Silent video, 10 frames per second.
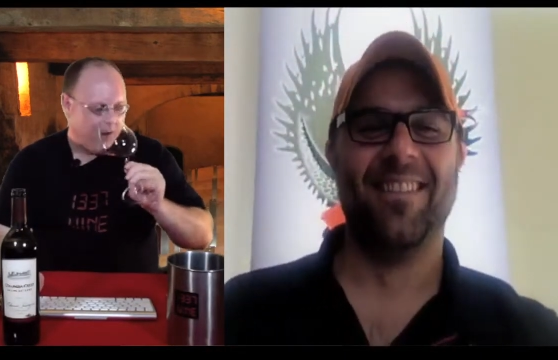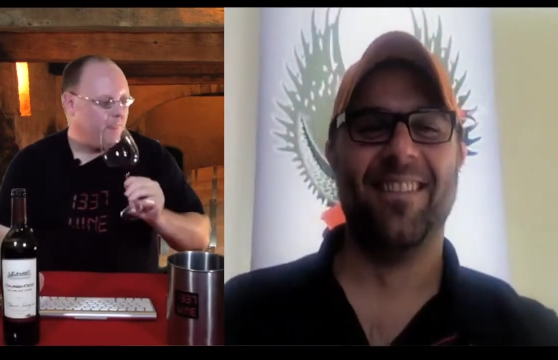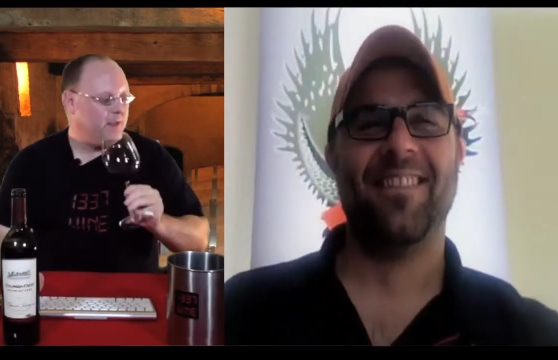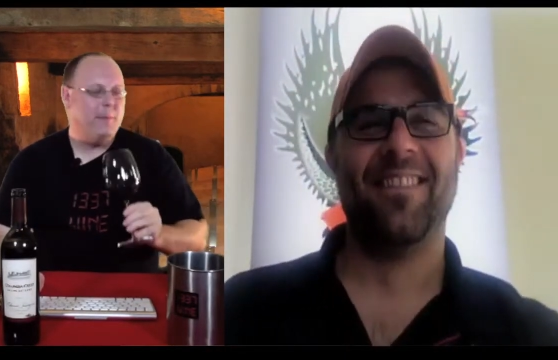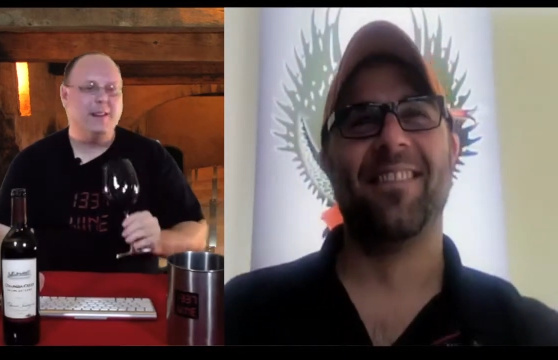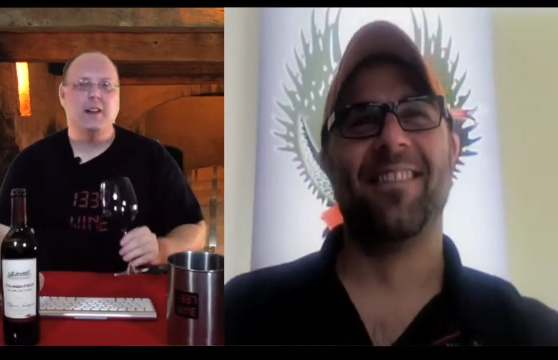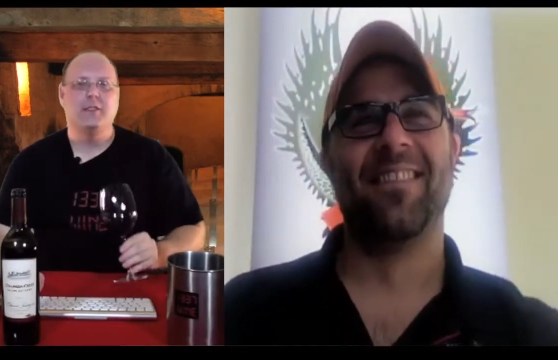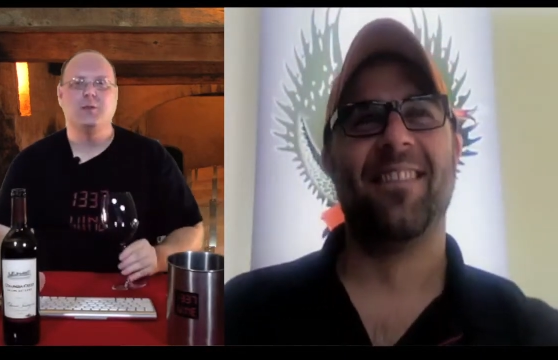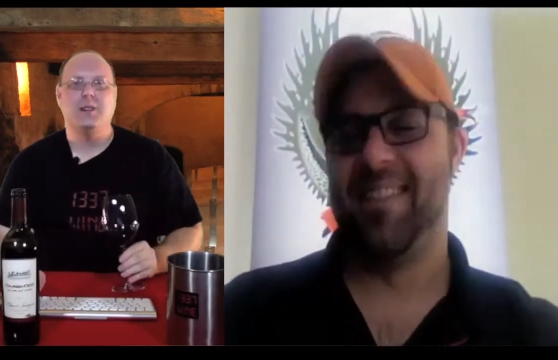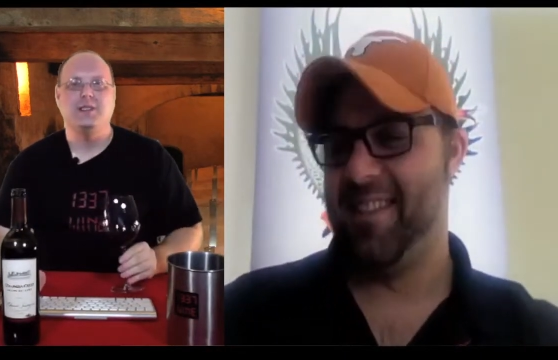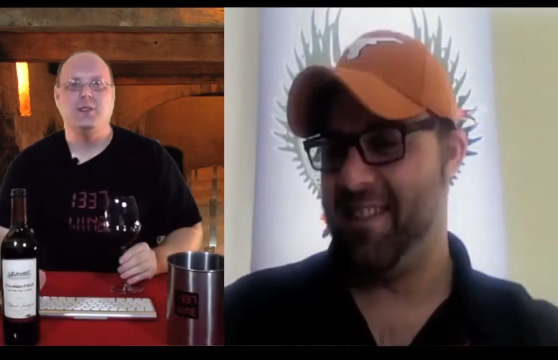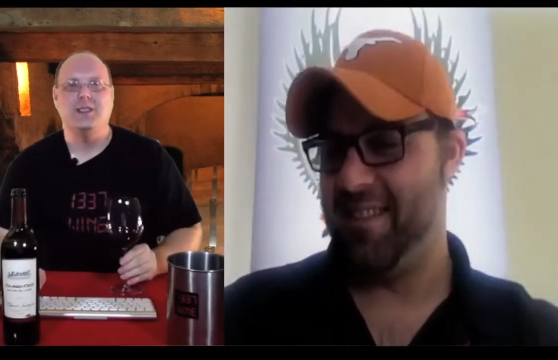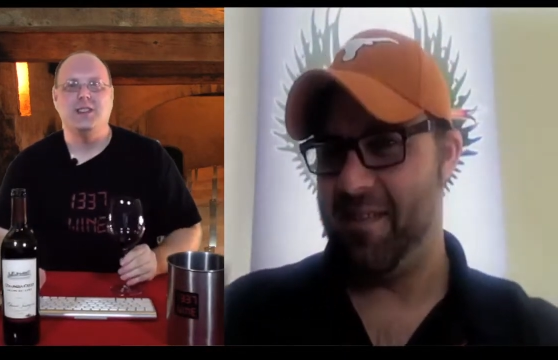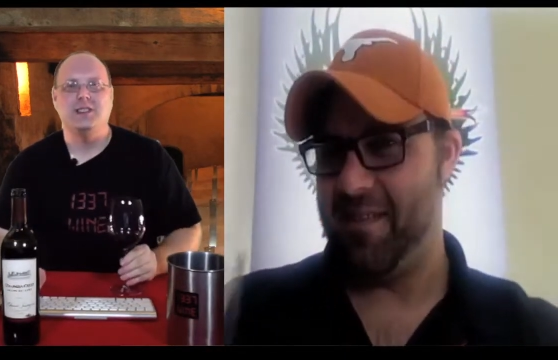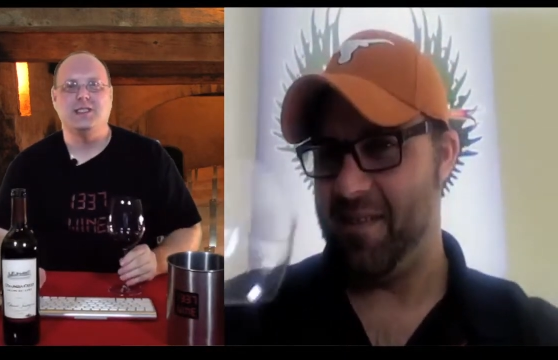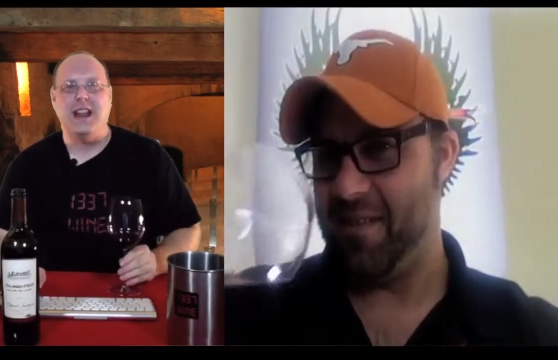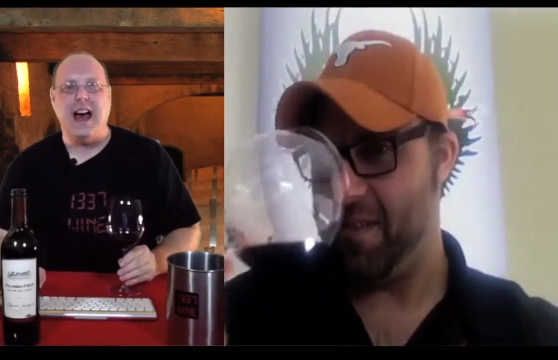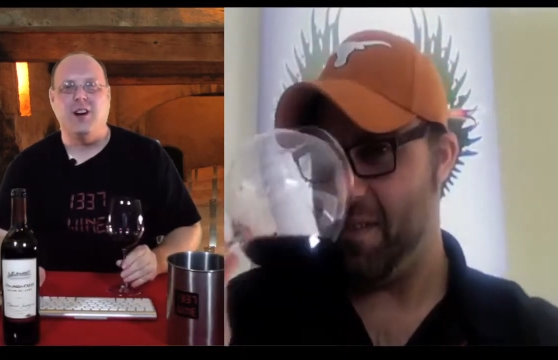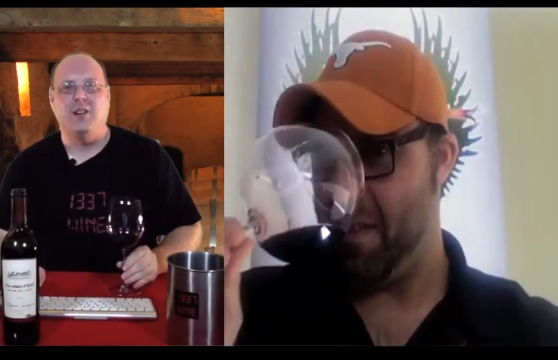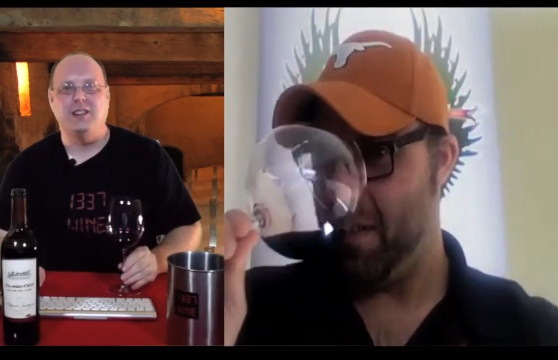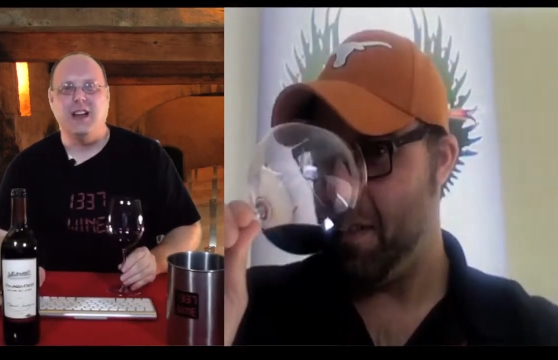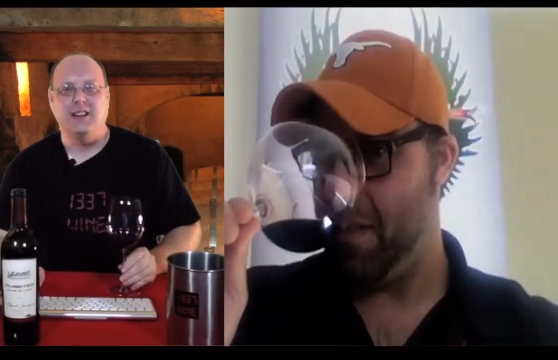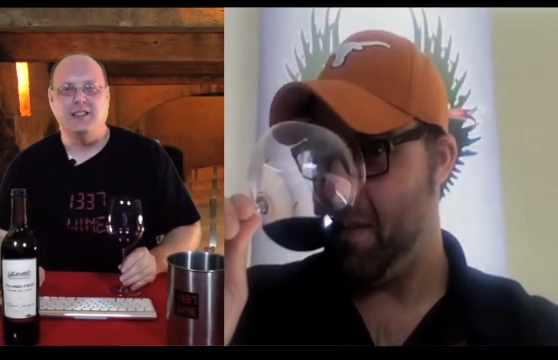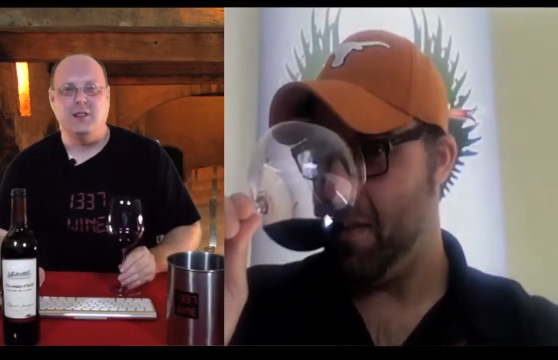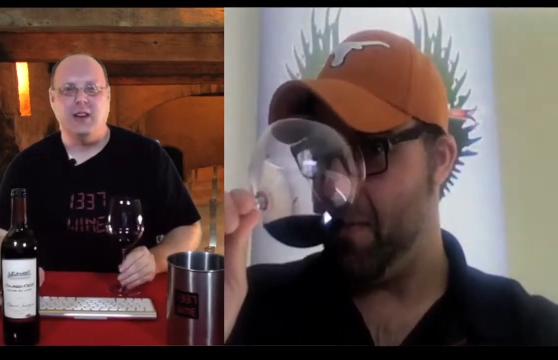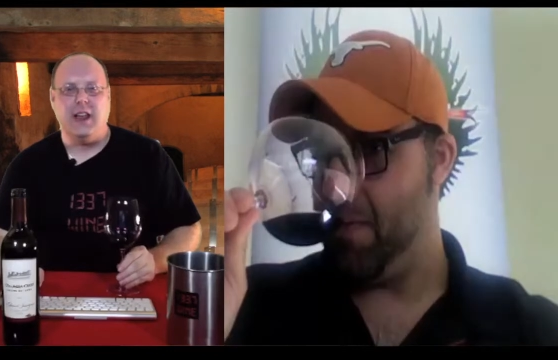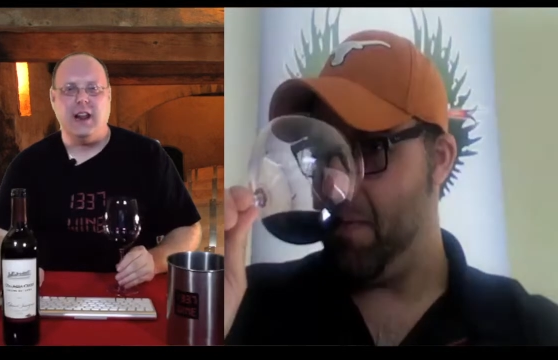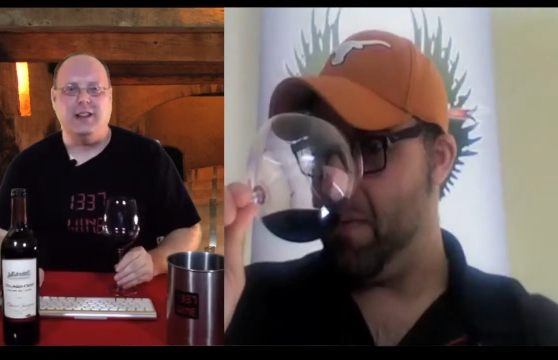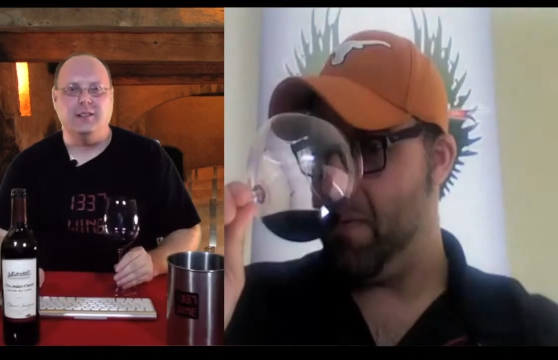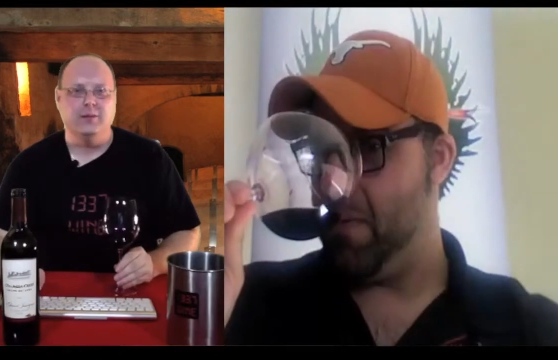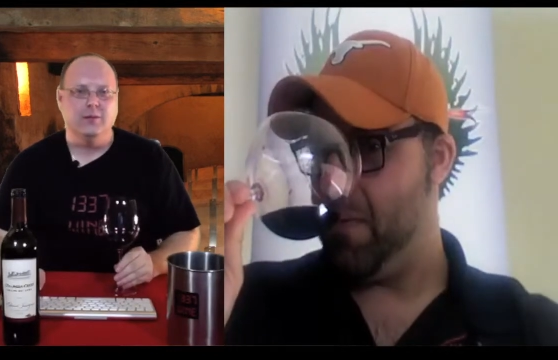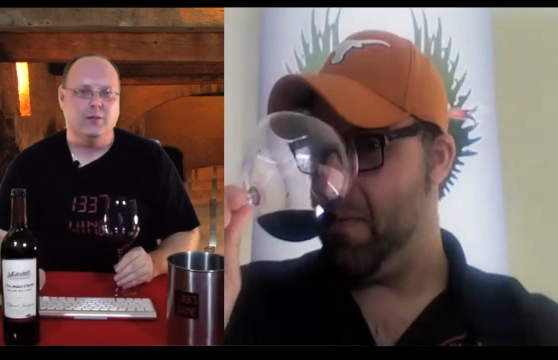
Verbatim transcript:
Speaker 1: it's a big difference for me doing this now and not doing it at